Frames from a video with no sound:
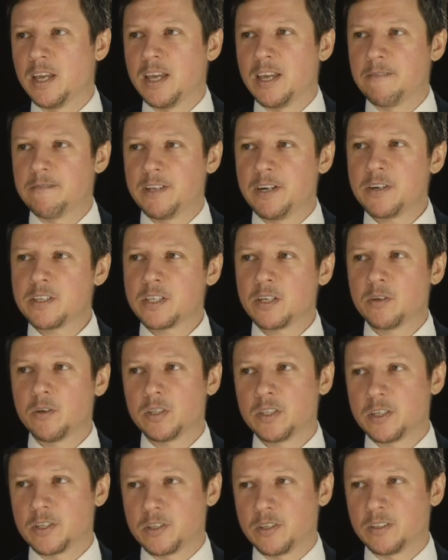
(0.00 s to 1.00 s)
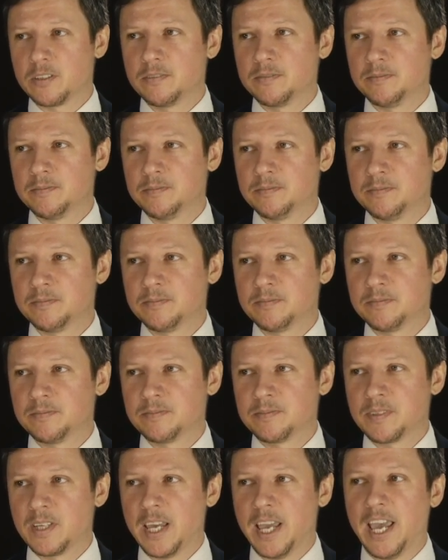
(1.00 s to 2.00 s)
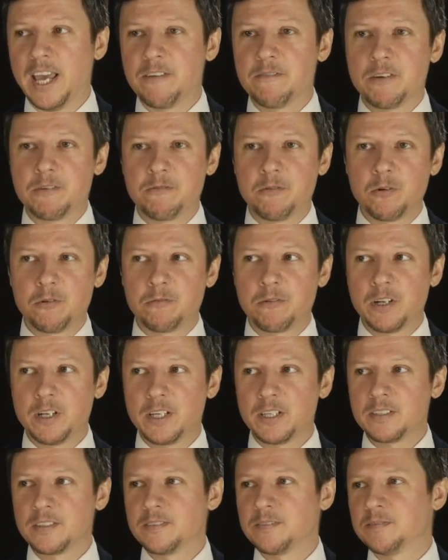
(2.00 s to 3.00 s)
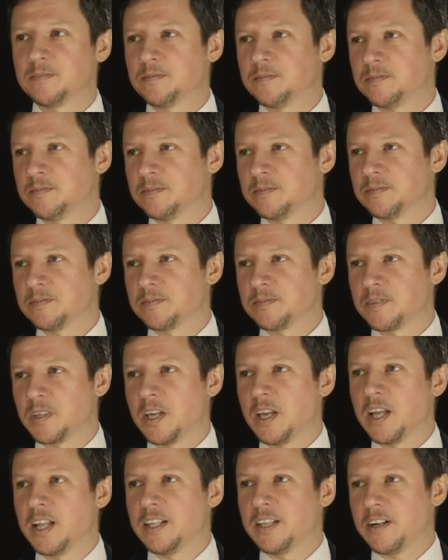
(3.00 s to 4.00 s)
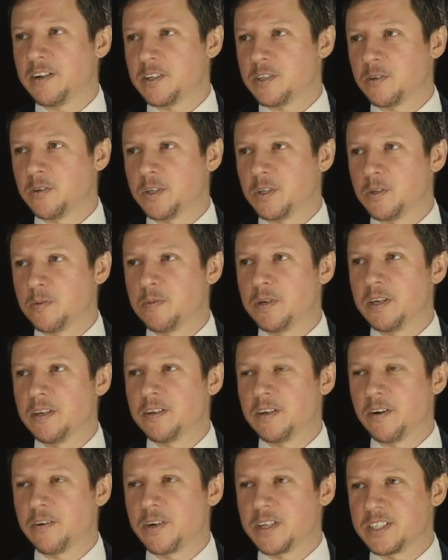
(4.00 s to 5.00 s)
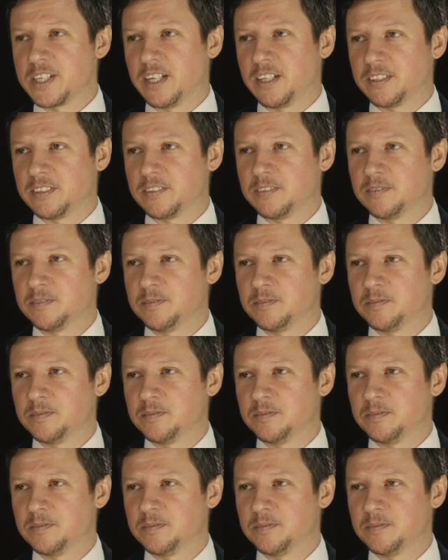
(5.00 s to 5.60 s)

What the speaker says: If there is a condition and we fulfill it, there is going to be a result.